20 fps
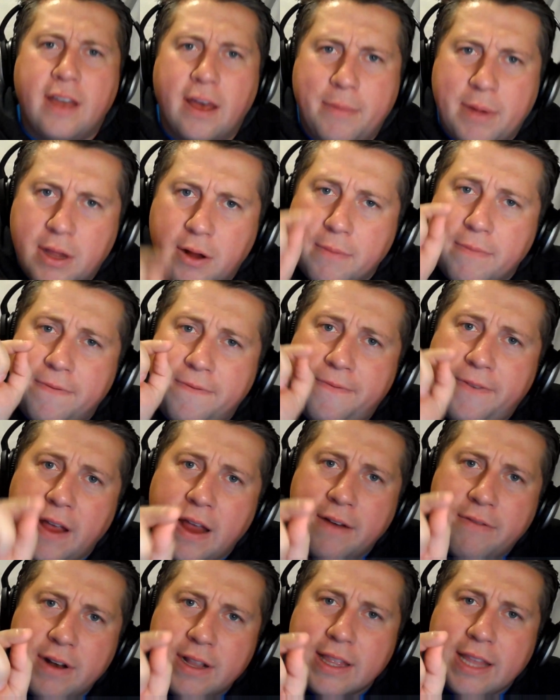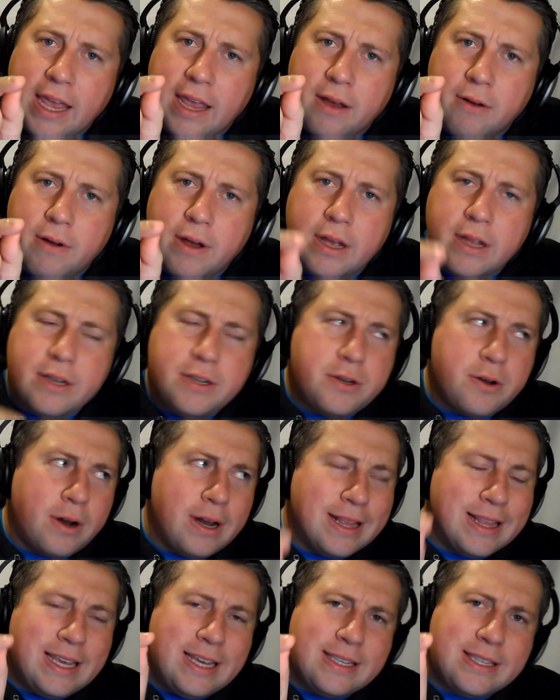tell me your favorite language, or
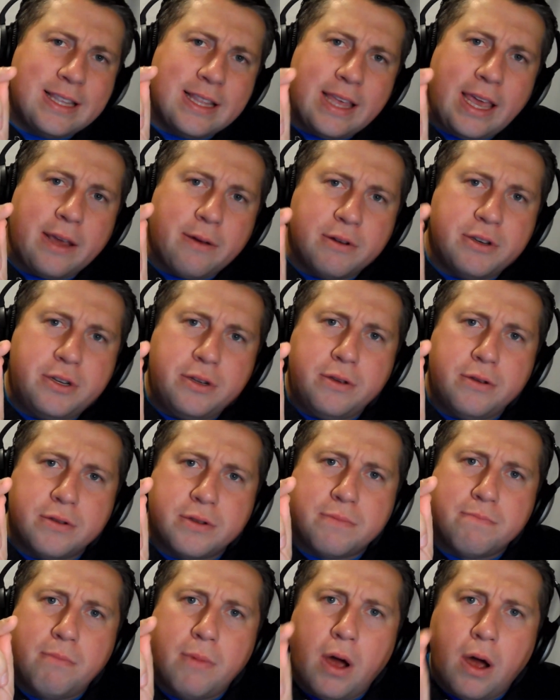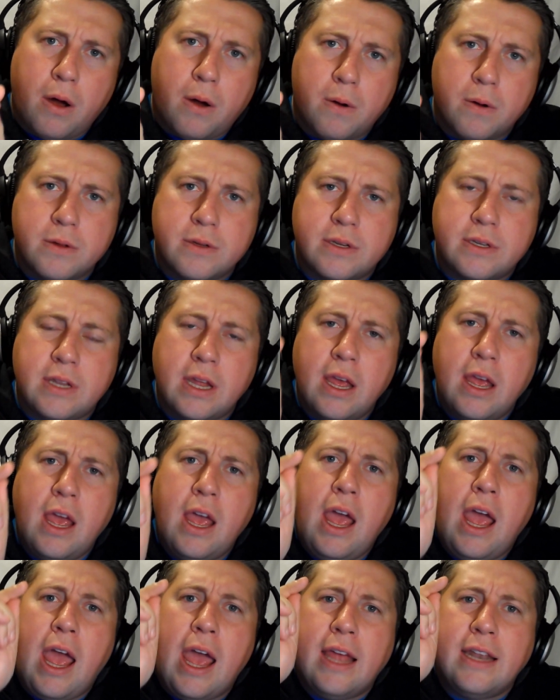at least the language you use most,
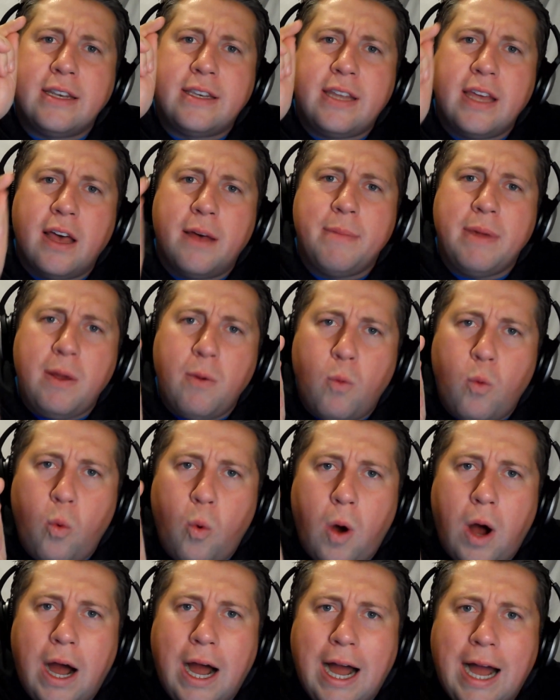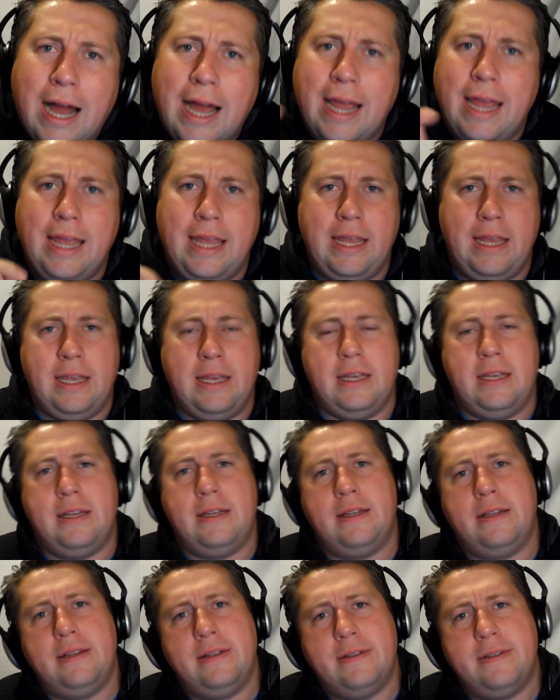and tell me why.
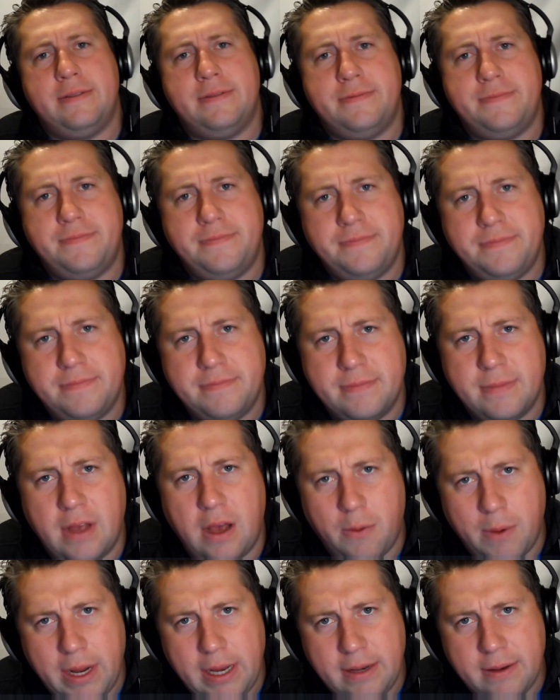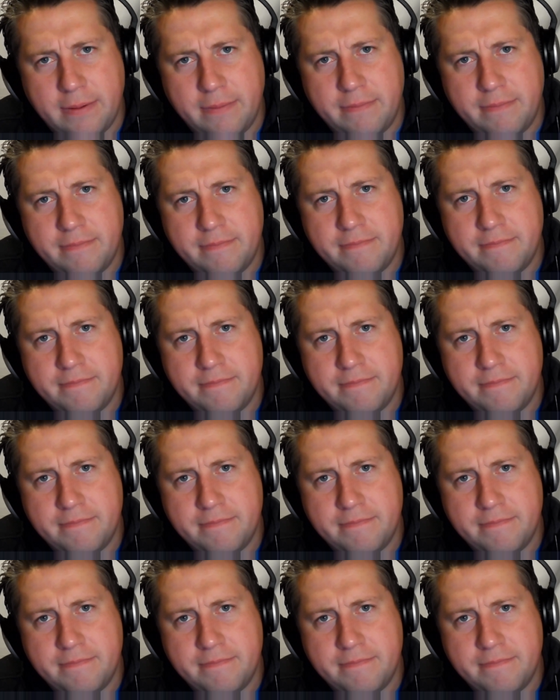I'll wait.